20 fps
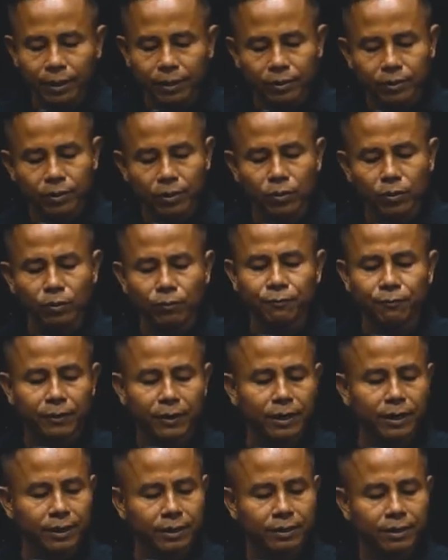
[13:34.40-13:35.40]
you
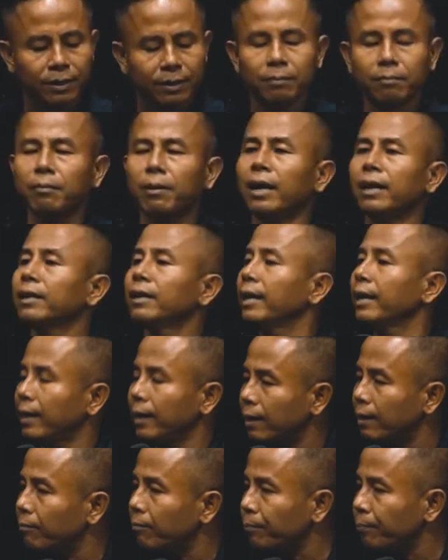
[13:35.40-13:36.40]
feed my
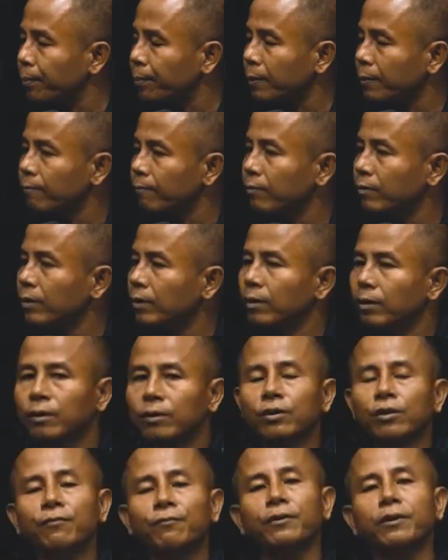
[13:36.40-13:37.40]
lamb.
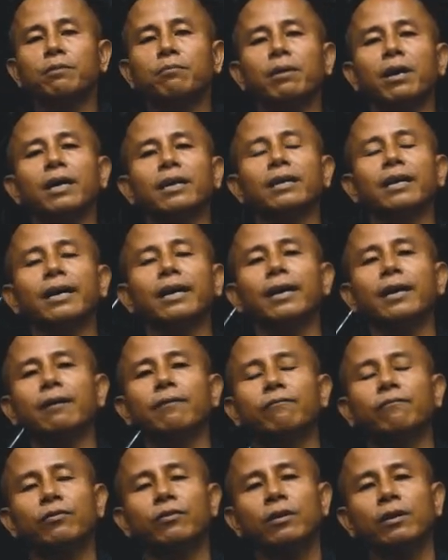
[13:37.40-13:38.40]
You feed my
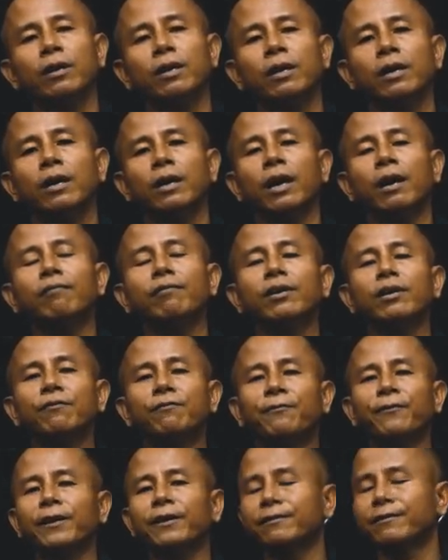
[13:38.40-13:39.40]
lamb. How do you
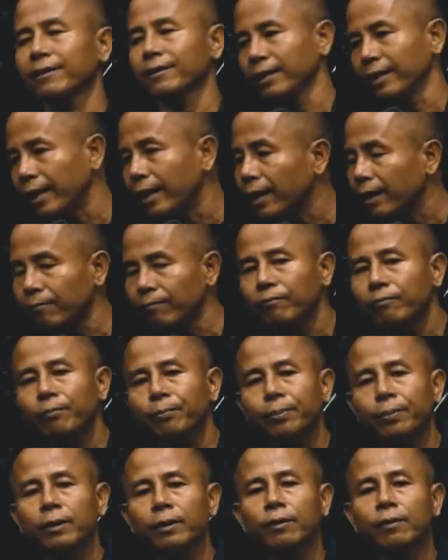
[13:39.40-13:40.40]
feed the lamb?
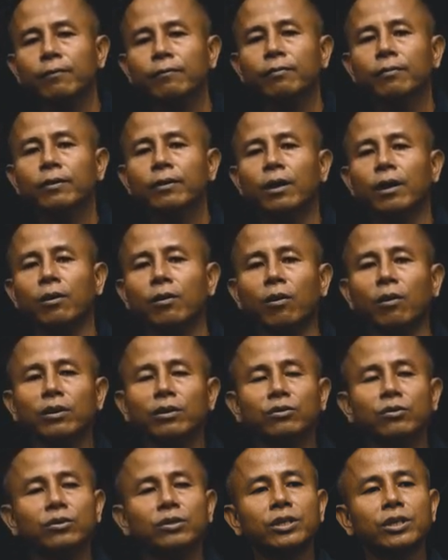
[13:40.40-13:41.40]
according
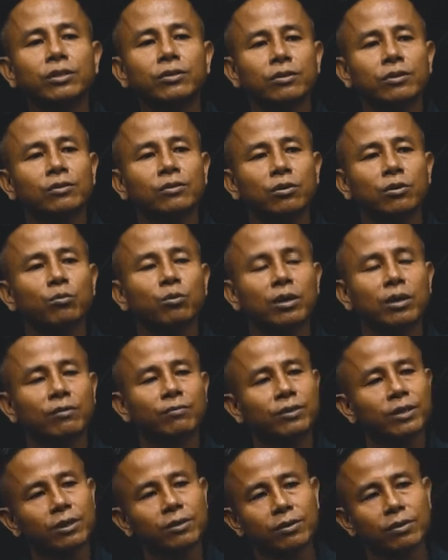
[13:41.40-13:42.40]
to Jesus, the word of
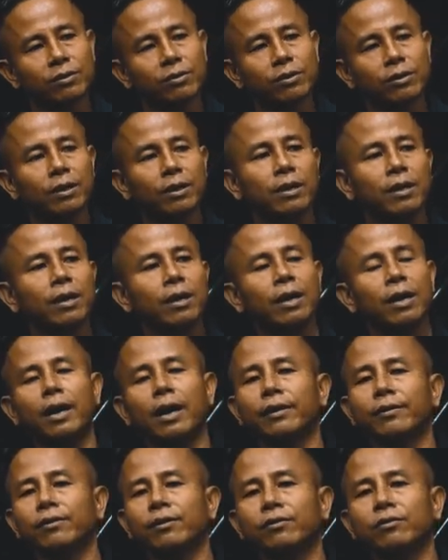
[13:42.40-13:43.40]
Jesus?
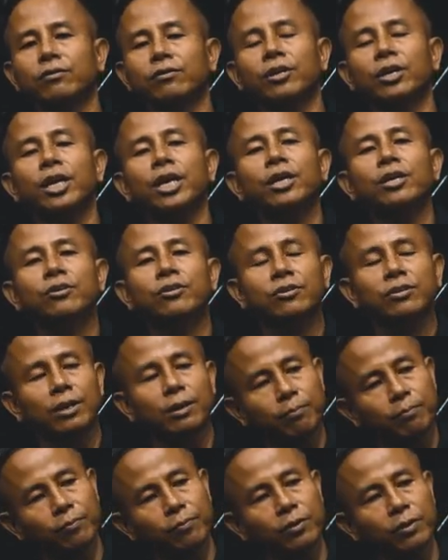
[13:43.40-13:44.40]
I think teach
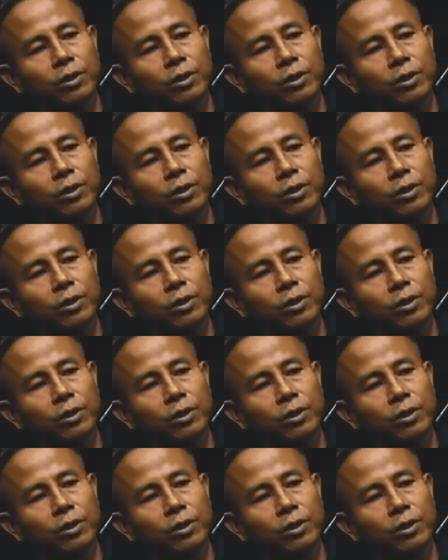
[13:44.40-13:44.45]
them,